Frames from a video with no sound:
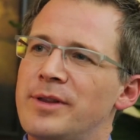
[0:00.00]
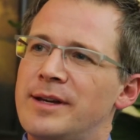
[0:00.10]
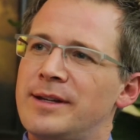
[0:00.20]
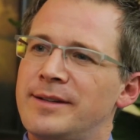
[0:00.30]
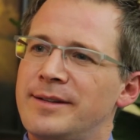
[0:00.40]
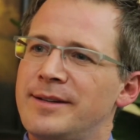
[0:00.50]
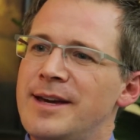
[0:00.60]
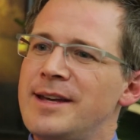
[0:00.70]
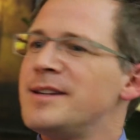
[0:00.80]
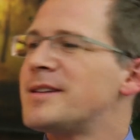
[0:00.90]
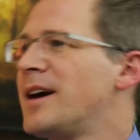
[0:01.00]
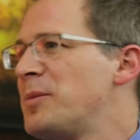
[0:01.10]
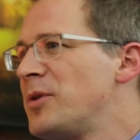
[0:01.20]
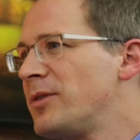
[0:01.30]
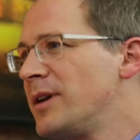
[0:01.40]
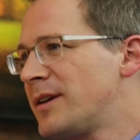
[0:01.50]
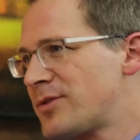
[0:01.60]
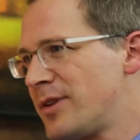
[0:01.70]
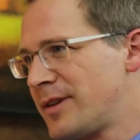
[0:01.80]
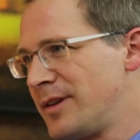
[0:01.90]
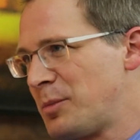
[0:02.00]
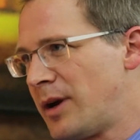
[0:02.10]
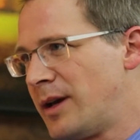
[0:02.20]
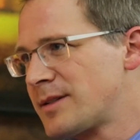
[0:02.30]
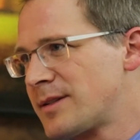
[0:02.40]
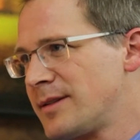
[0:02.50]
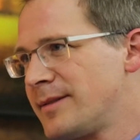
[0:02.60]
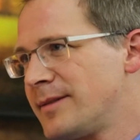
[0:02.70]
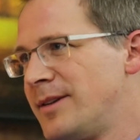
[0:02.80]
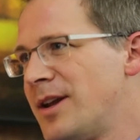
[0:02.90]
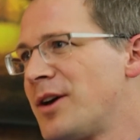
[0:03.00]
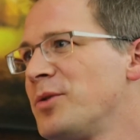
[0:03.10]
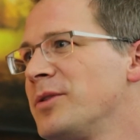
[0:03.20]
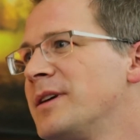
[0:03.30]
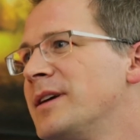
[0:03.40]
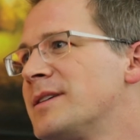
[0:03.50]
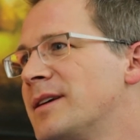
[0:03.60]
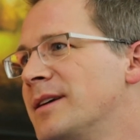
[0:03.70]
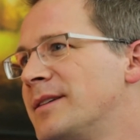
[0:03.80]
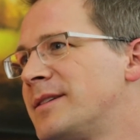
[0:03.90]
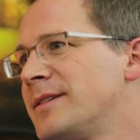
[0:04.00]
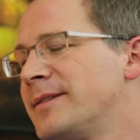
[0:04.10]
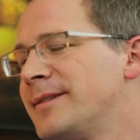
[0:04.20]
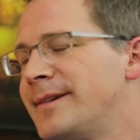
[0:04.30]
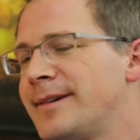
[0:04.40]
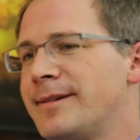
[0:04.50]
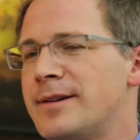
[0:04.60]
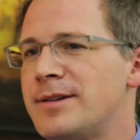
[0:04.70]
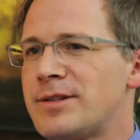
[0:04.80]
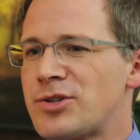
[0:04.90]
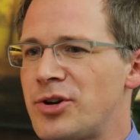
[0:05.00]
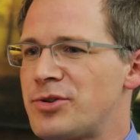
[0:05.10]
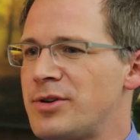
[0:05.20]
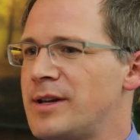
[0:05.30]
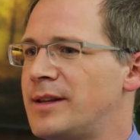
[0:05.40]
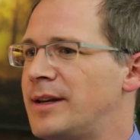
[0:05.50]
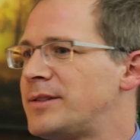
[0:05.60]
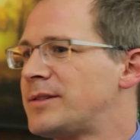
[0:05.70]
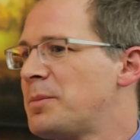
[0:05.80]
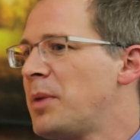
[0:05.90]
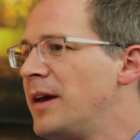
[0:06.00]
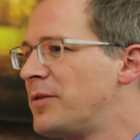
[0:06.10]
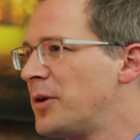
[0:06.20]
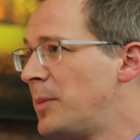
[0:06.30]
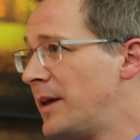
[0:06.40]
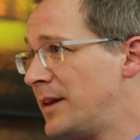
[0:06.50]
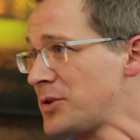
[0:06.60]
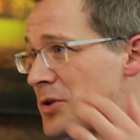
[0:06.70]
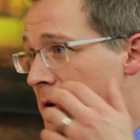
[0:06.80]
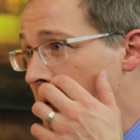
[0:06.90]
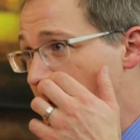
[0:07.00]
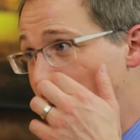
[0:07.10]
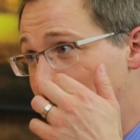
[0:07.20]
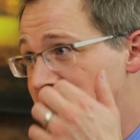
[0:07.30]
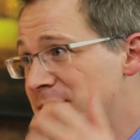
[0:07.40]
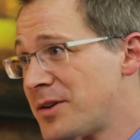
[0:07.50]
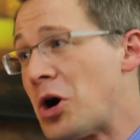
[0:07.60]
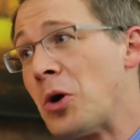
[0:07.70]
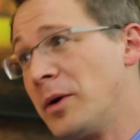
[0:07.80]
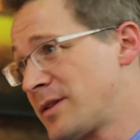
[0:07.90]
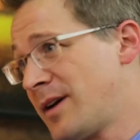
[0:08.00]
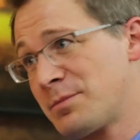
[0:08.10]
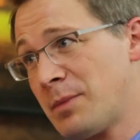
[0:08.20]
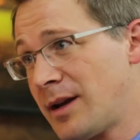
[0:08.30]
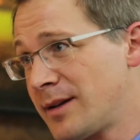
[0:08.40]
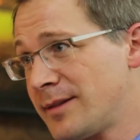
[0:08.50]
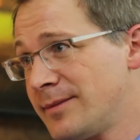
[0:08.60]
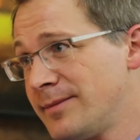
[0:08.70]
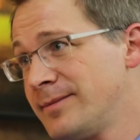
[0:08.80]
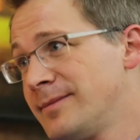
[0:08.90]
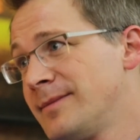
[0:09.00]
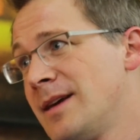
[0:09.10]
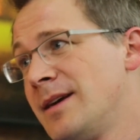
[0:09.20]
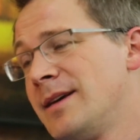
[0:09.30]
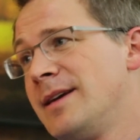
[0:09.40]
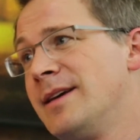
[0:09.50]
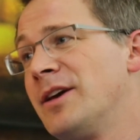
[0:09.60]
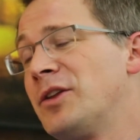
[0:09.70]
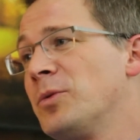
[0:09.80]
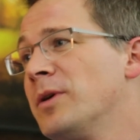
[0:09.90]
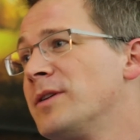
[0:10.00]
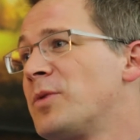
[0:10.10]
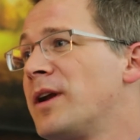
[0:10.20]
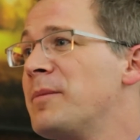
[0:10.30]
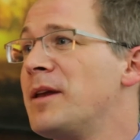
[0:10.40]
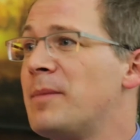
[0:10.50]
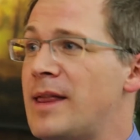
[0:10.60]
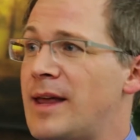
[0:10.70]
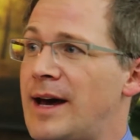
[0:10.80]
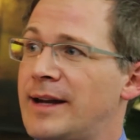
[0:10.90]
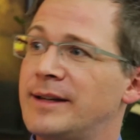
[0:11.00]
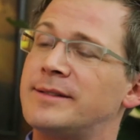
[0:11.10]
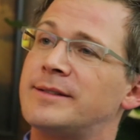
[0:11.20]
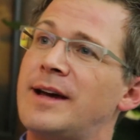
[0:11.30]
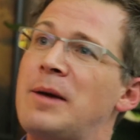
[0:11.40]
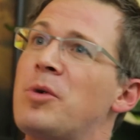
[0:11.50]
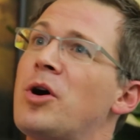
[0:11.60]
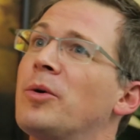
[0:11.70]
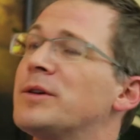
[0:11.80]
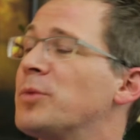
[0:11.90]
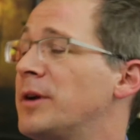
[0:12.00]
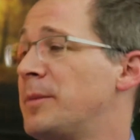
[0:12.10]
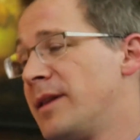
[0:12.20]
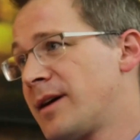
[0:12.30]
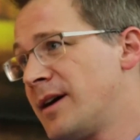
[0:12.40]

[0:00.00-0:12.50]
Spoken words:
that anytime you're reconstructing the breast, not only is it surgery that's paid for by the insurance, but it's always cosmetic. In other words, what I mean by that is I'm always worried about the